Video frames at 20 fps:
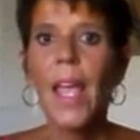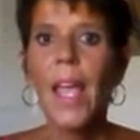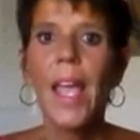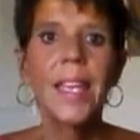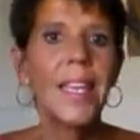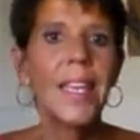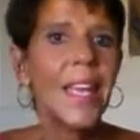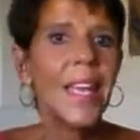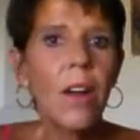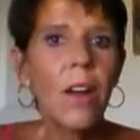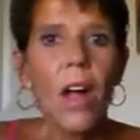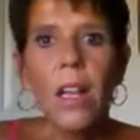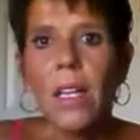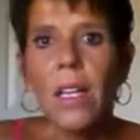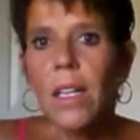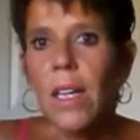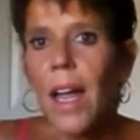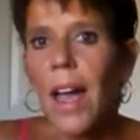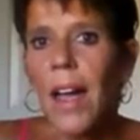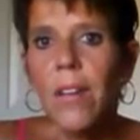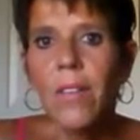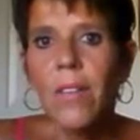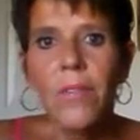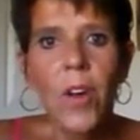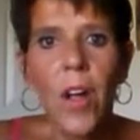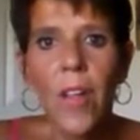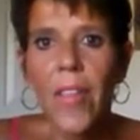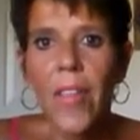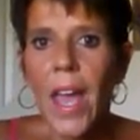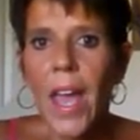And get all out of
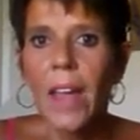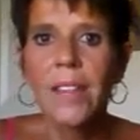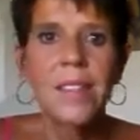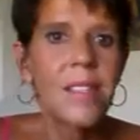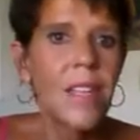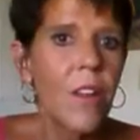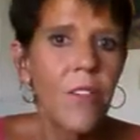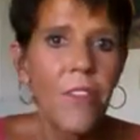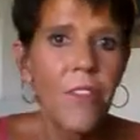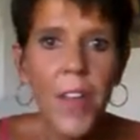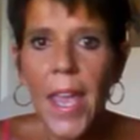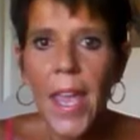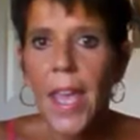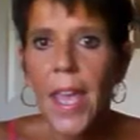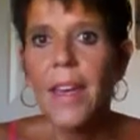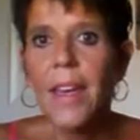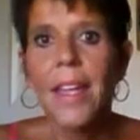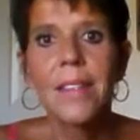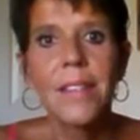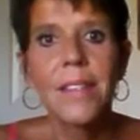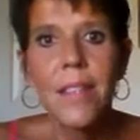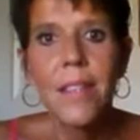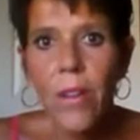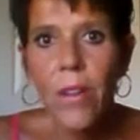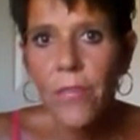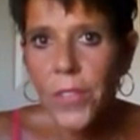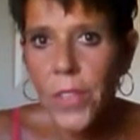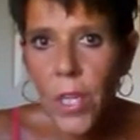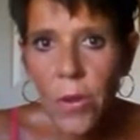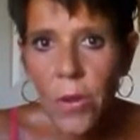all that self-hate and
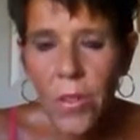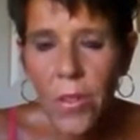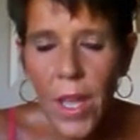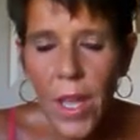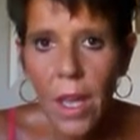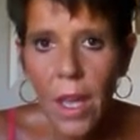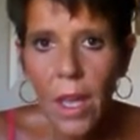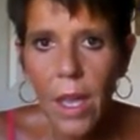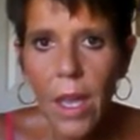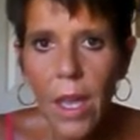self-loathing.